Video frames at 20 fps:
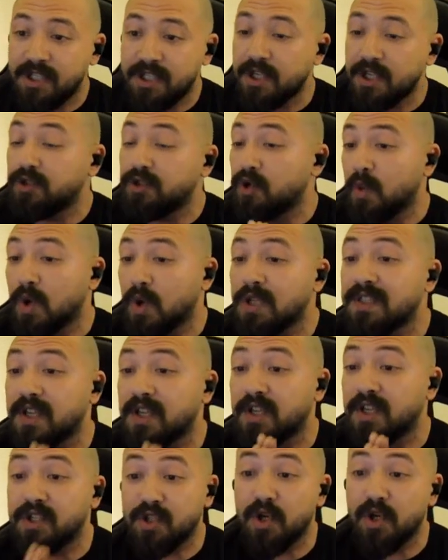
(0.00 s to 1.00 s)
towards
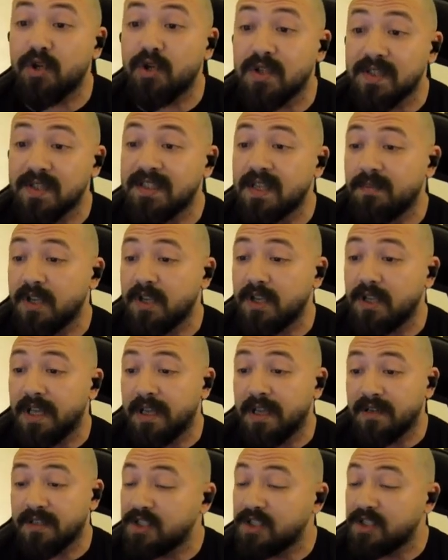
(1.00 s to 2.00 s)
external
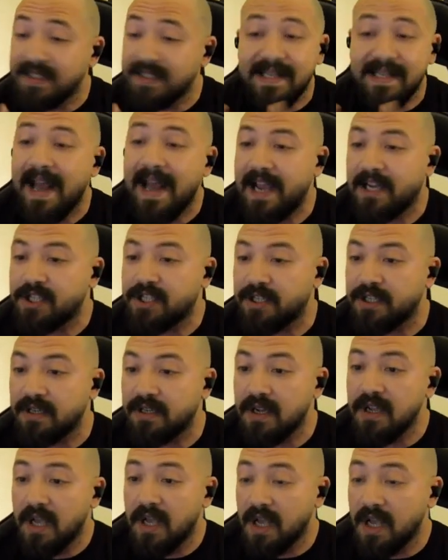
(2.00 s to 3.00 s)
stimulators, just an action,
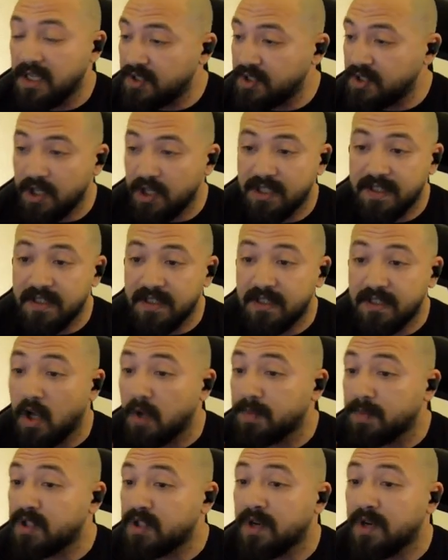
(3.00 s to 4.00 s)
asserted,
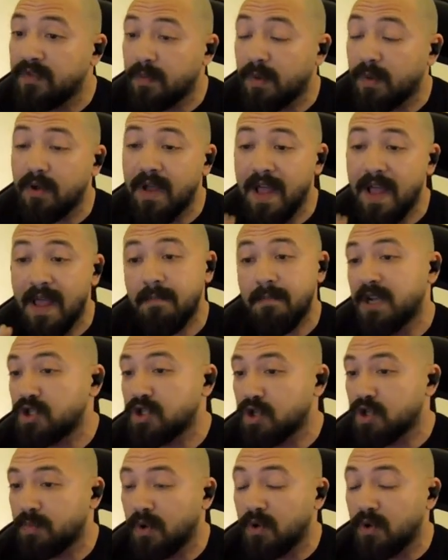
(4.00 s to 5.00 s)
observable, and
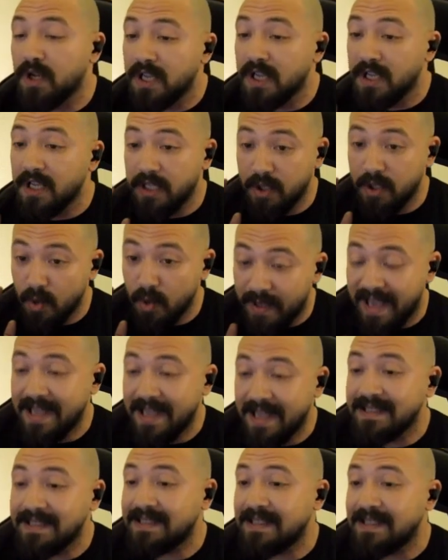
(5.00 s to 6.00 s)
measurable. You can
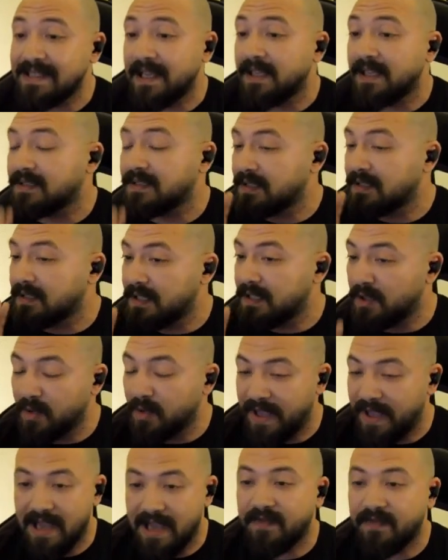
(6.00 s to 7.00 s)
see it, you
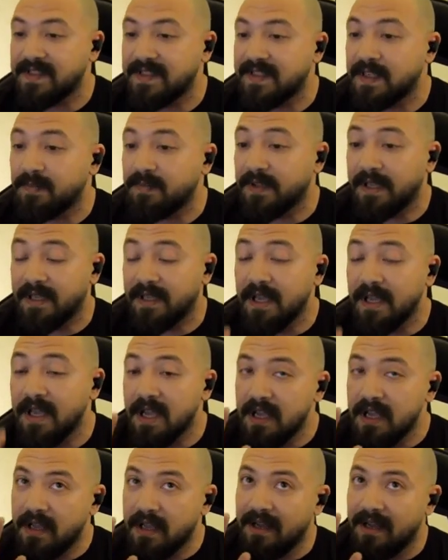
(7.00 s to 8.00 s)
can
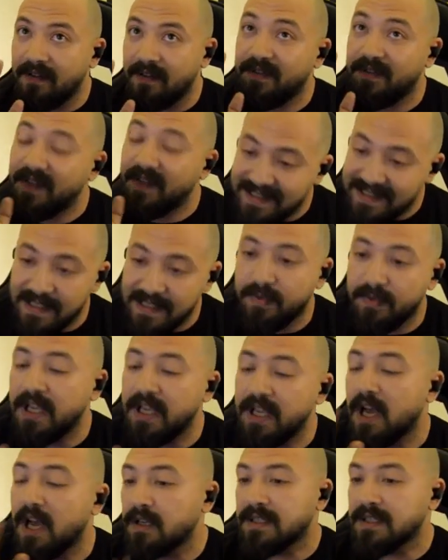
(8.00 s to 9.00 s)
feasibly
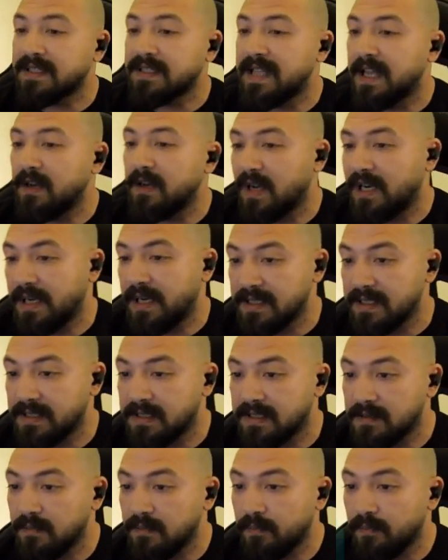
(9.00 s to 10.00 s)
understand what it is.
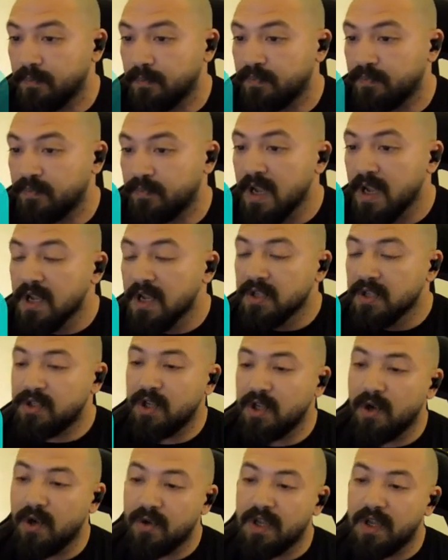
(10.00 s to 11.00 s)

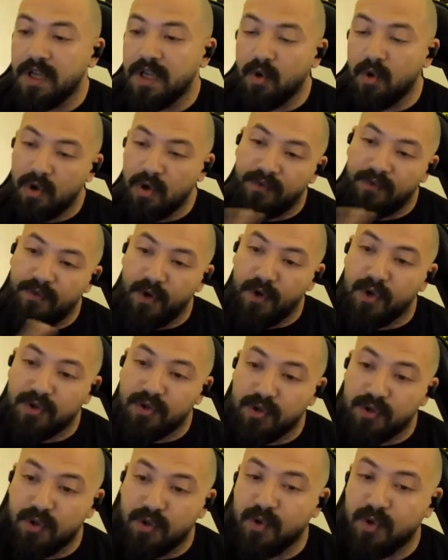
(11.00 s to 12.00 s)
So in order for you to
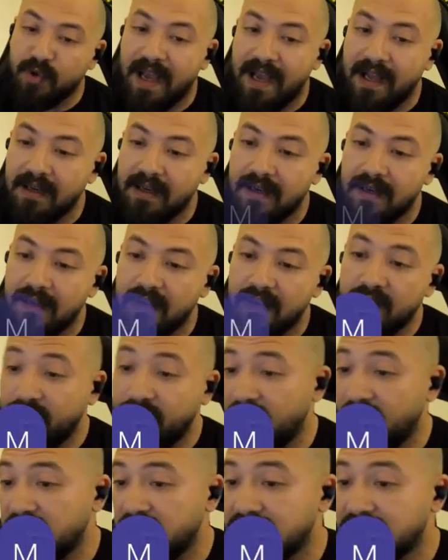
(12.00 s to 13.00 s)
do that,
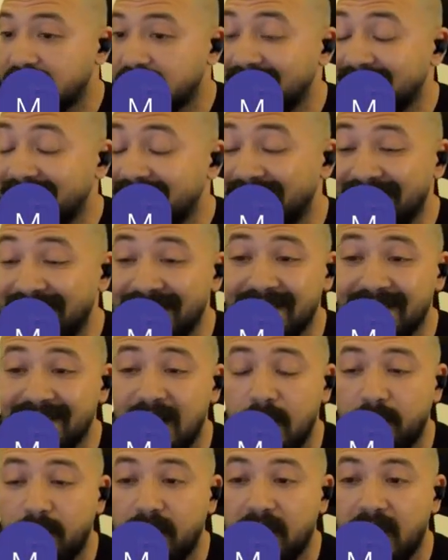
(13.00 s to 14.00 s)
first, you need to
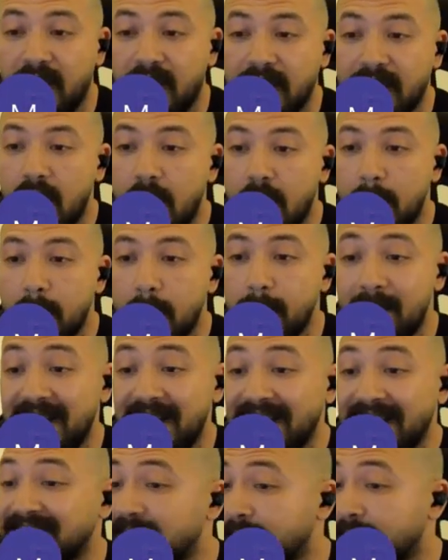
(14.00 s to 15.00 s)
apply
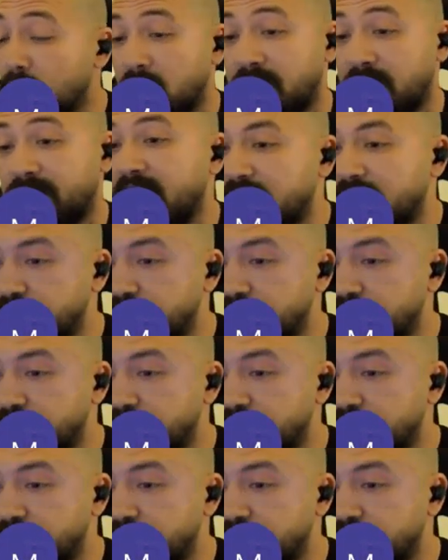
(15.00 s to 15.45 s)
means of motivation.